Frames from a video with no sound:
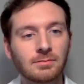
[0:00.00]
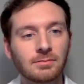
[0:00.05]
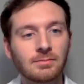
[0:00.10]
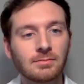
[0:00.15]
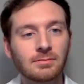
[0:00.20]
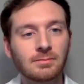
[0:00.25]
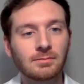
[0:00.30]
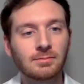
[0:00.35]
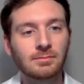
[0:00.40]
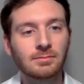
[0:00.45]

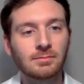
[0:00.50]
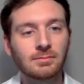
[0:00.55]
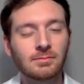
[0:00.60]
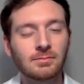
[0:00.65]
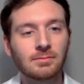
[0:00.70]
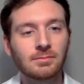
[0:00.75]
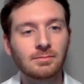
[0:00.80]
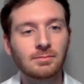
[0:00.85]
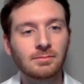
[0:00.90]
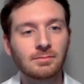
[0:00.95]

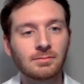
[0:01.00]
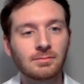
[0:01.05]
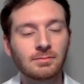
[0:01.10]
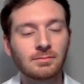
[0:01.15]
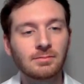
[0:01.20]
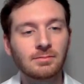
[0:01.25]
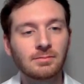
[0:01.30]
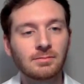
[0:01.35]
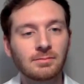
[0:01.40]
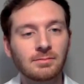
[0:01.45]

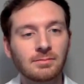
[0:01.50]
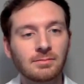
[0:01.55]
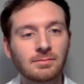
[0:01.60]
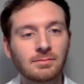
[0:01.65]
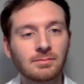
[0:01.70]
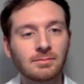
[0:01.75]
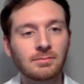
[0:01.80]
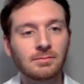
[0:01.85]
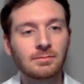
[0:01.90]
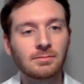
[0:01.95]

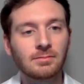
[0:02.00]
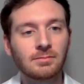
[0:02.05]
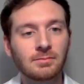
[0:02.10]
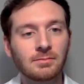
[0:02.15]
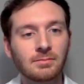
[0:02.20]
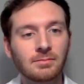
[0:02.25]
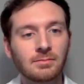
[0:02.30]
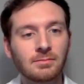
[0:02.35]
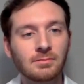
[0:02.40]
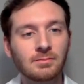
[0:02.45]

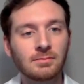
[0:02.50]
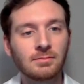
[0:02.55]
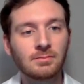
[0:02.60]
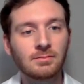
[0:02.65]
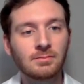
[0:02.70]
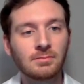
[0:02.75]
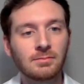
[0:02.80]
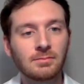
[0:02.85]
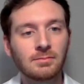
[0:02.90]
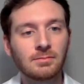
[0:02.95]

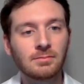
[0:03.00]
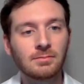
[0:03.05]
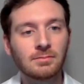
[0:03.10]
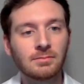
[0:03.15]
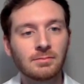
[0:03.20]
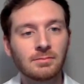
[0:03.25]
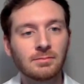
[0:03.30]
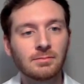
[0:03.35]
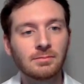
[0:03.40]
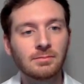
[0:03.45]

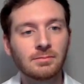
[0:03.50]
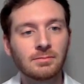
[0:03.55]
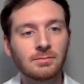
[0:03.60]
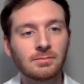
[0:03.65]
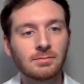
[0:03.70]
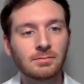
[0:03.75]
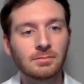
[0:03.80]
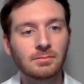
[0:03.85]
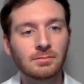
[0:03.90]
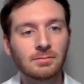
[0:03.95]

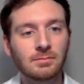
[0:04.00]
This person isn't speaking.